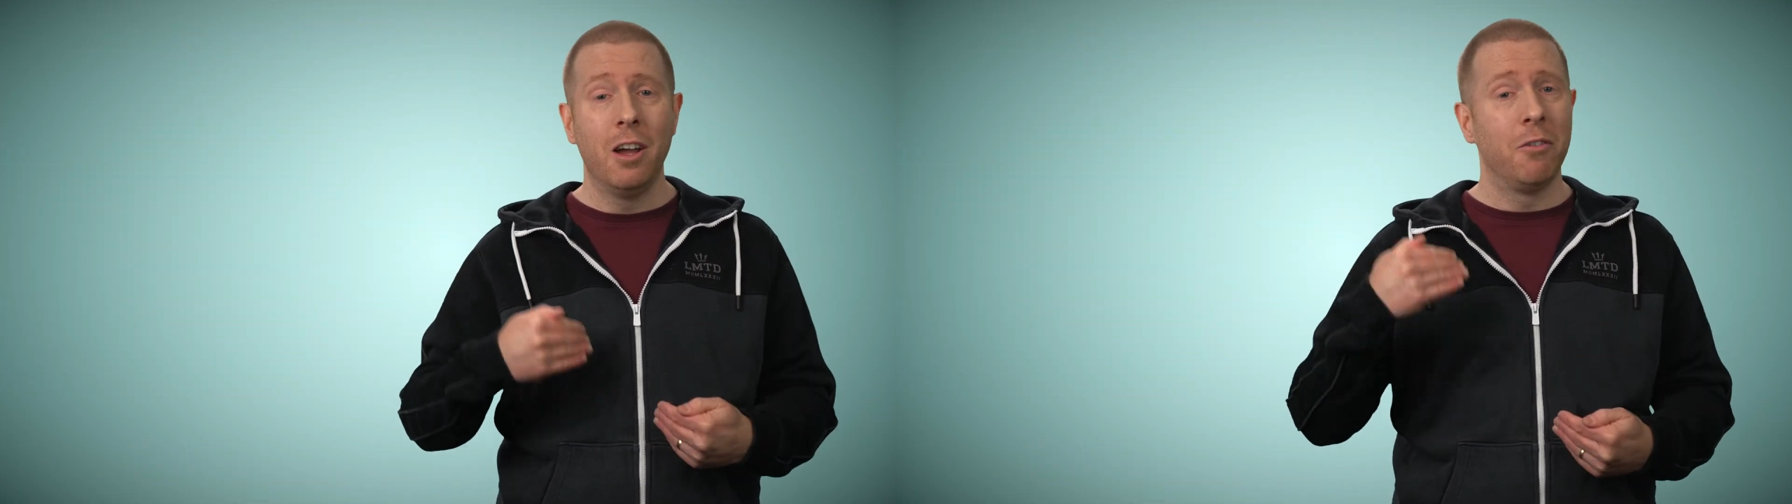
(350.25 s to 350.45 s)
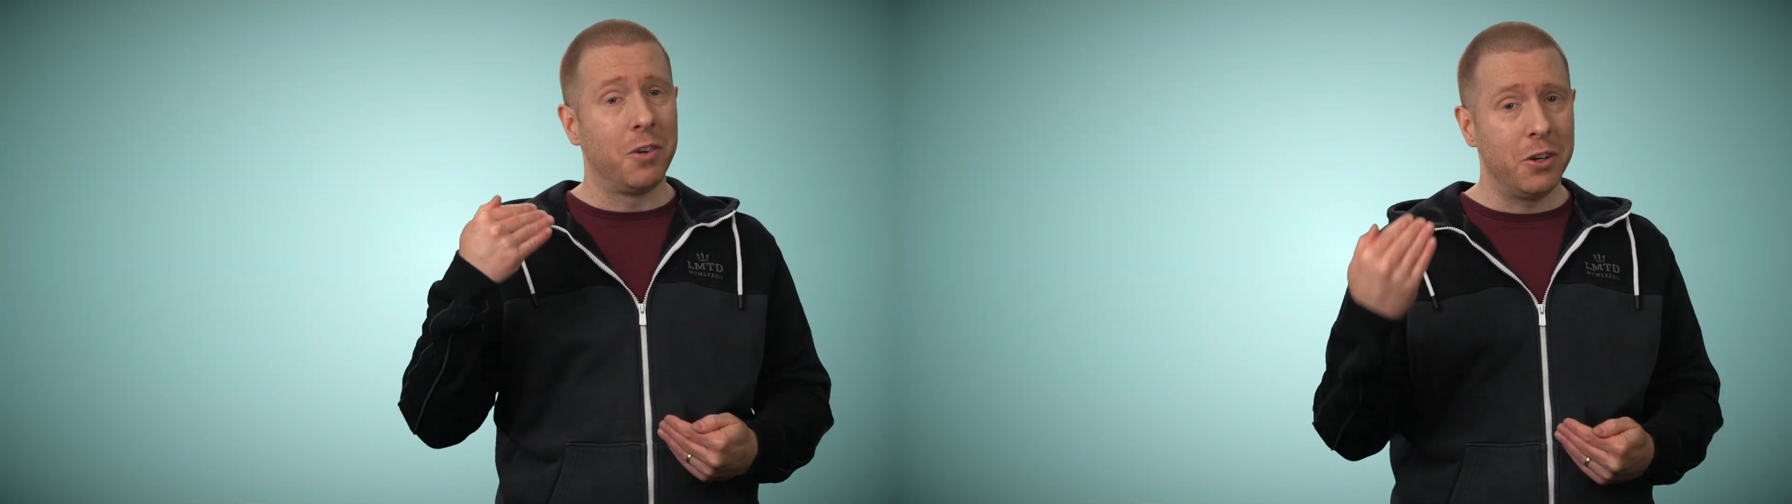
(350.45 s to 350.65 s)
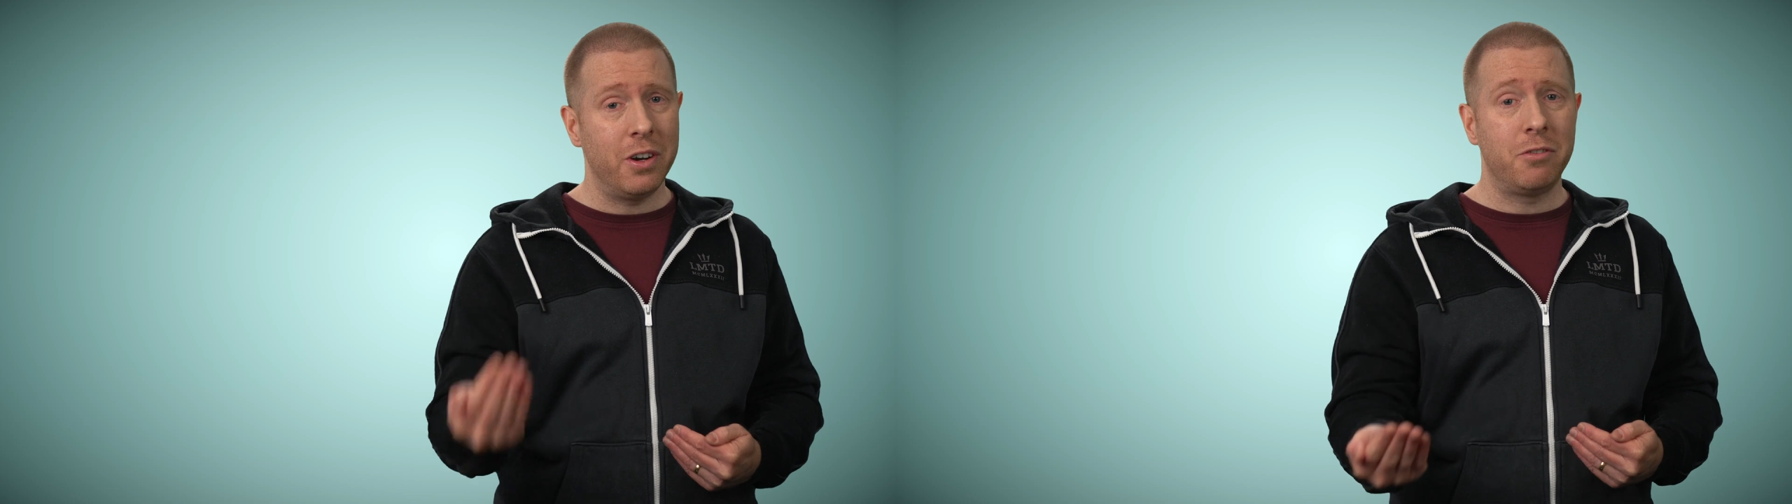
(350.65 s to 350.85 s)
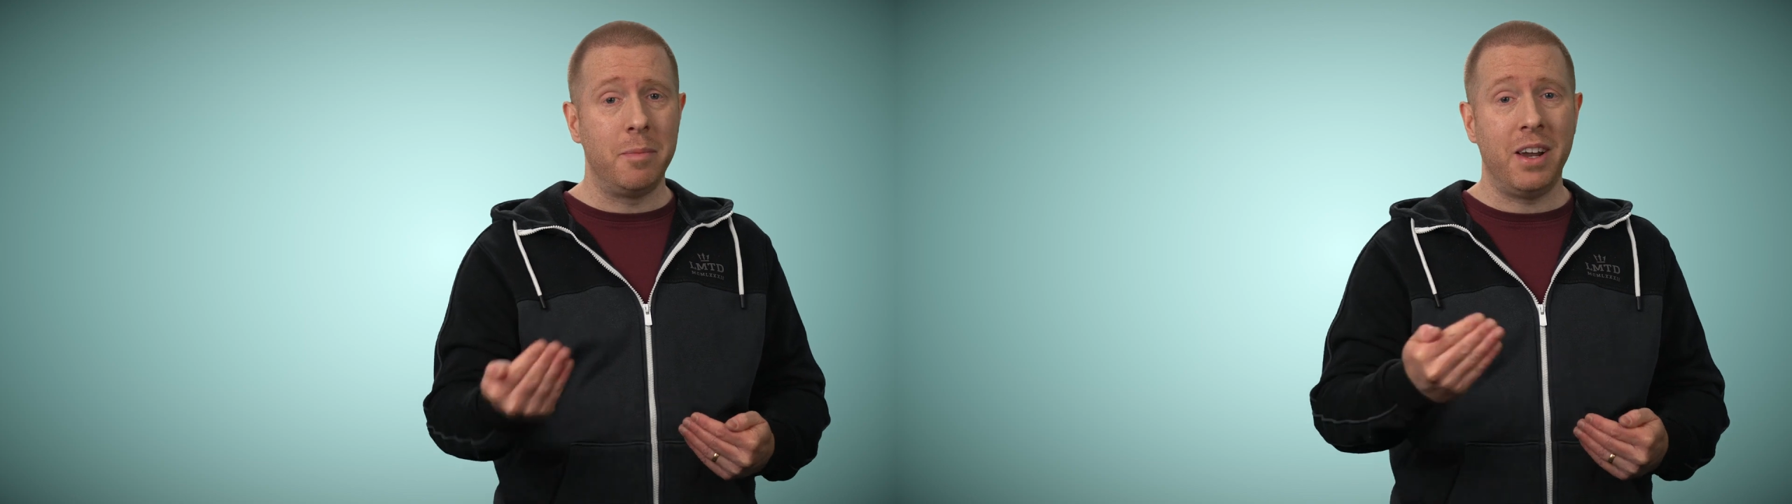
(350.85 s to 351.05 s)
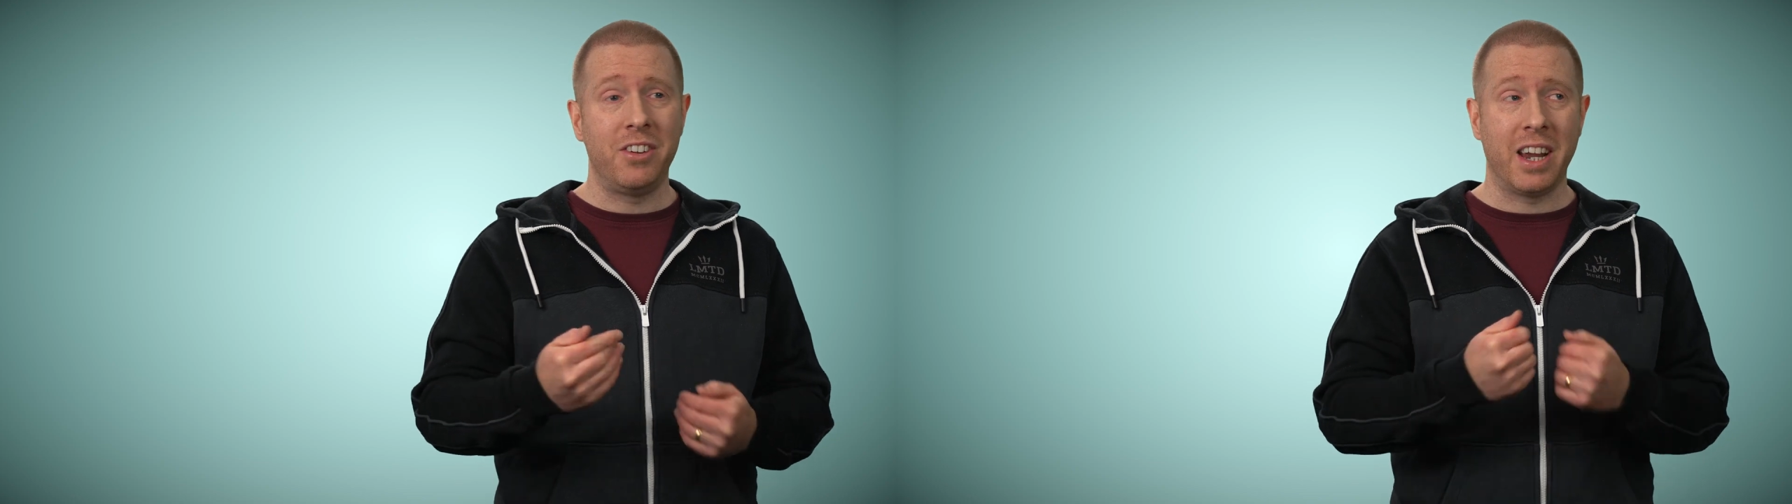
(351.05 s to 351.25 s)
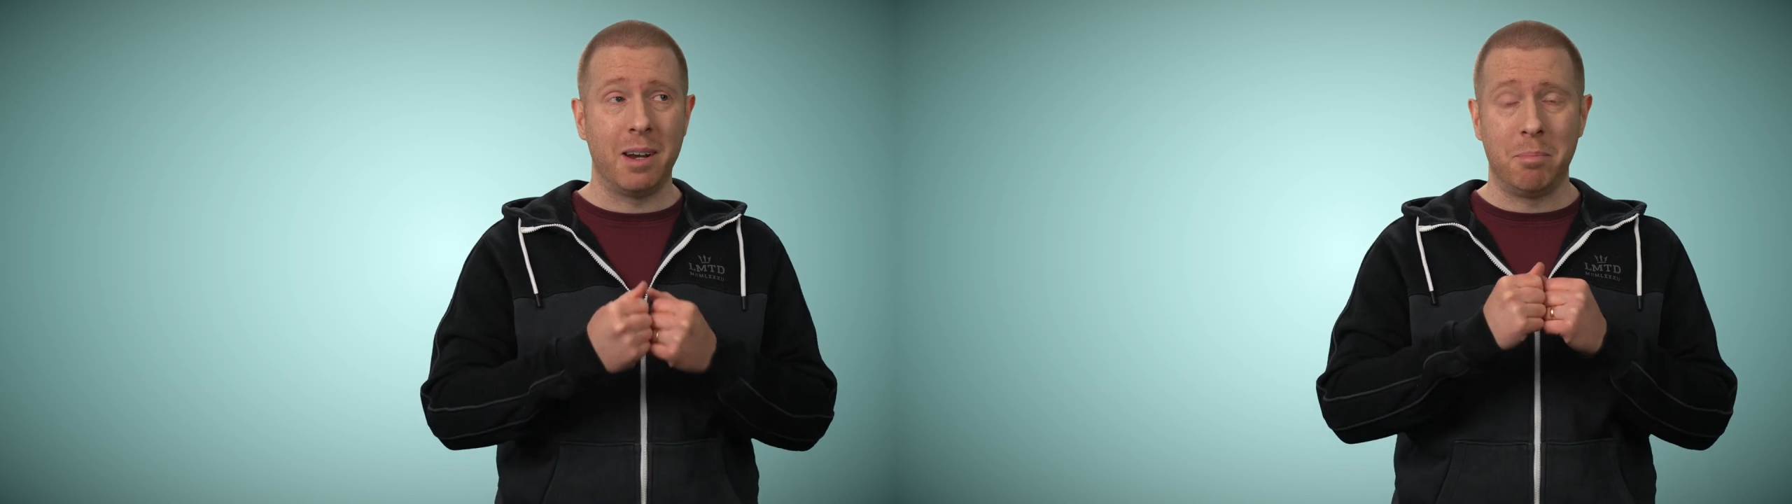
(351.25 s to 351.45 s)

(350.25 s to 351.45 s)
for your information getting